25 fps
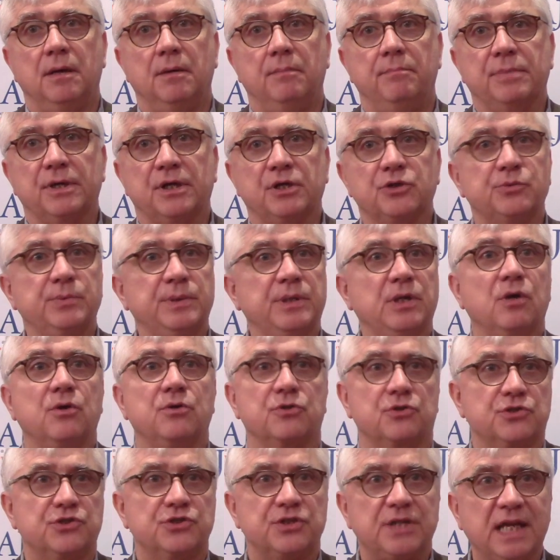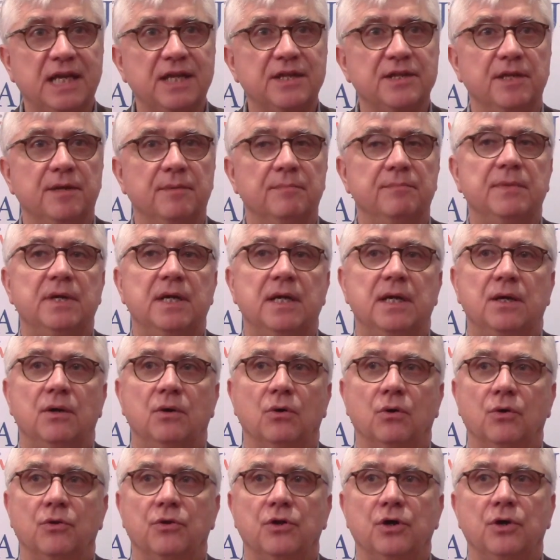because we don't understand them.
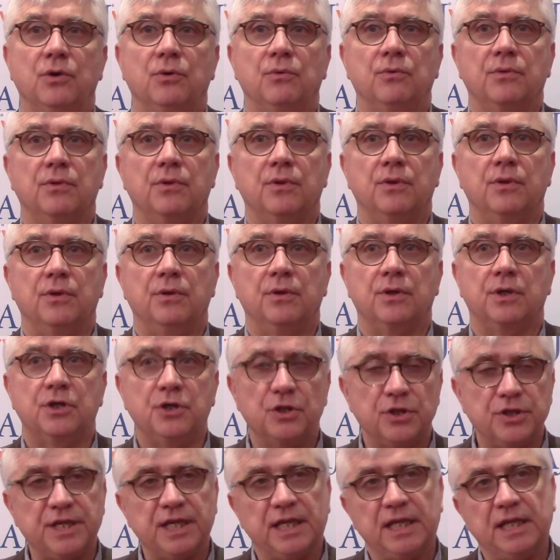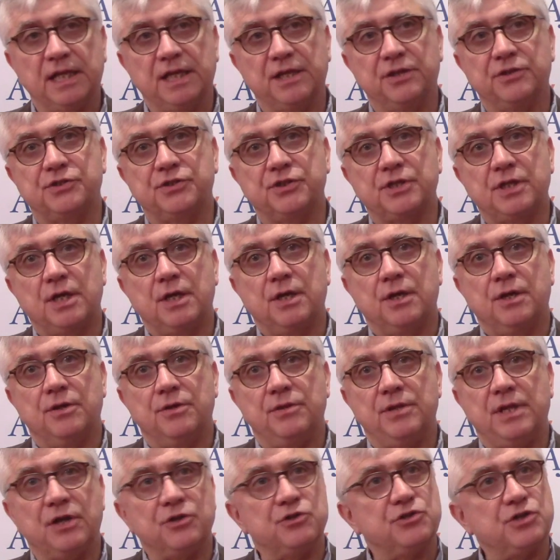Although the good thing is
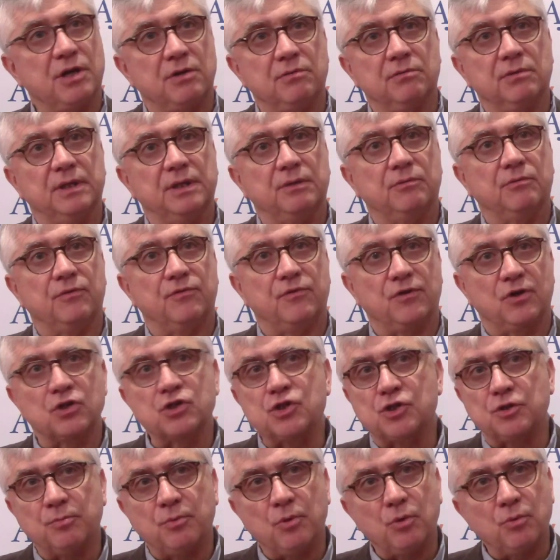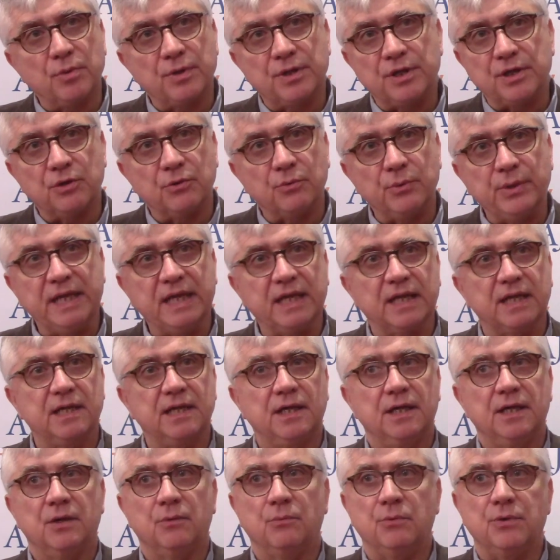they're generally reversible within a
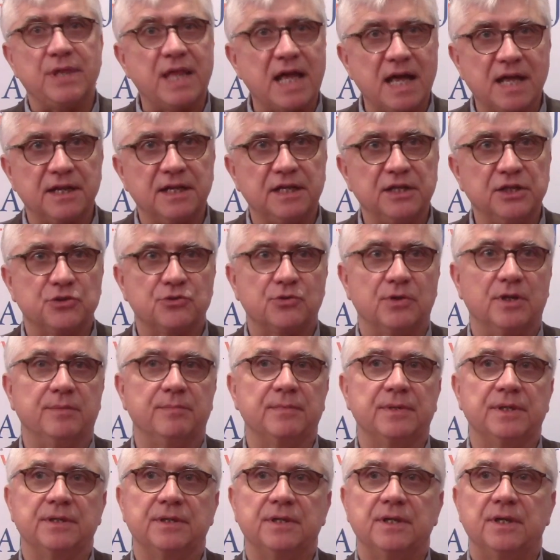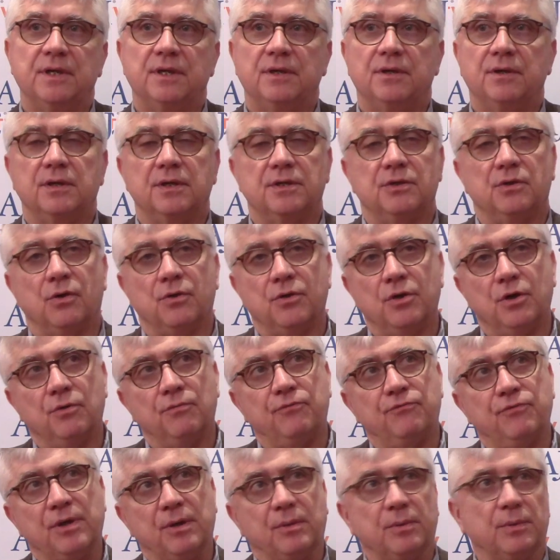week without any treatment,
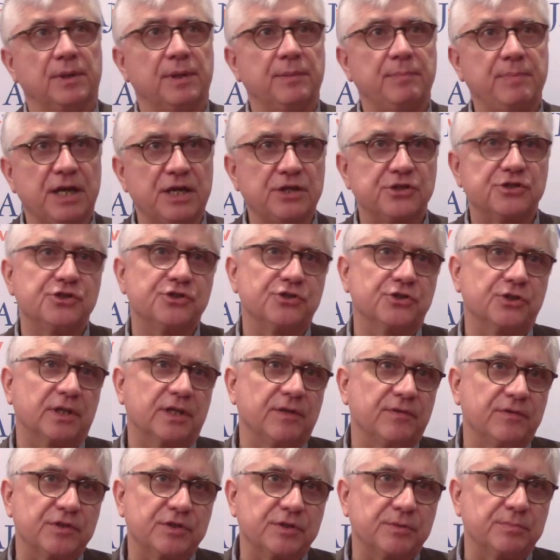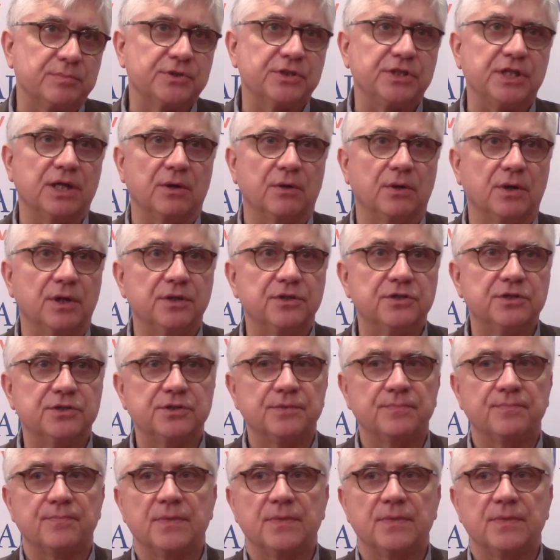although frequently patients are given some steroids